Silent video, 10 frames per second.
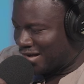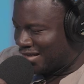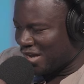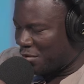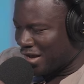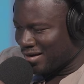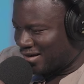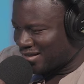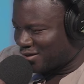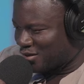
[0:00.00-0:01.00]
anytime I
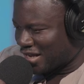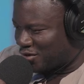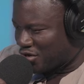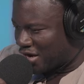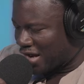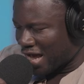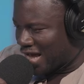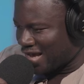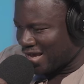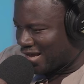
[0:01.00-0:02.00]
listen to that track,
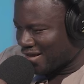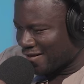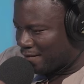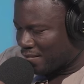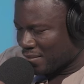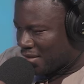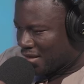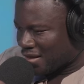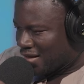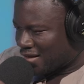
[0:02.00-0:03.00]

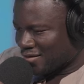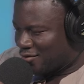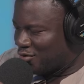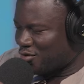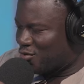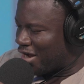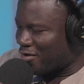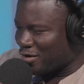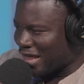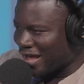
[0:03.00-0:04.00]
do you know who I
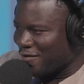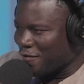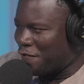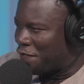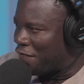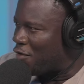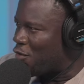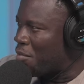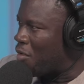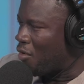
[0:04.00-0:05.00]
like? A
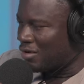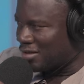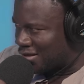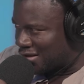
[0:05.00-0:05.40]
pheromone.